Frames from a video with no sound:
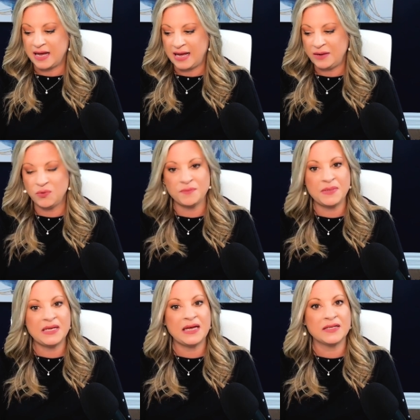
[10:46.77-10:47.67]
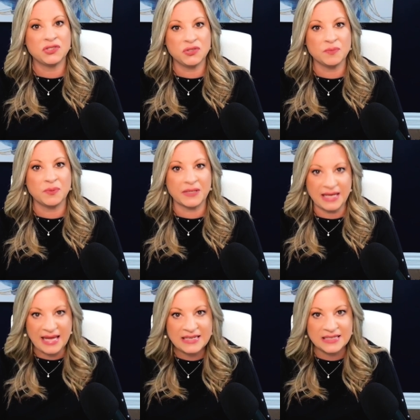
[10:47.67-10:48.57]
I would be a suitable
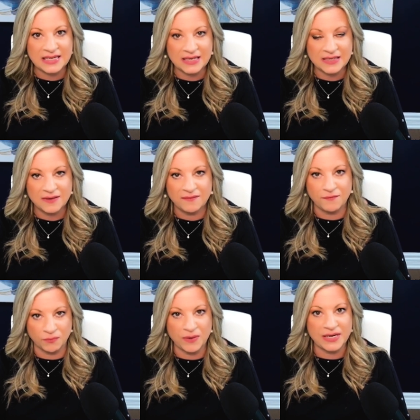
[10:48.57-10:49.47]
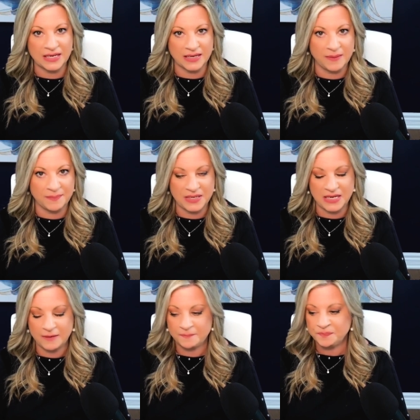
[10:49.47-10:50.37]
candidate for running a
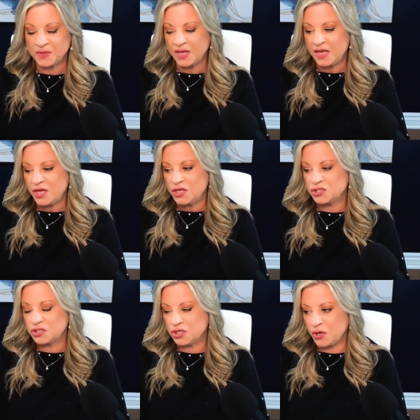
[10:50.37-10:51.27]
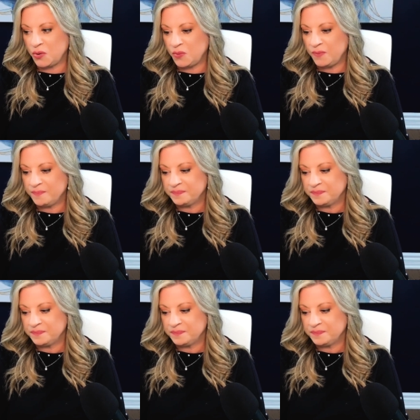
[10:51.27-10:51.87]
company. So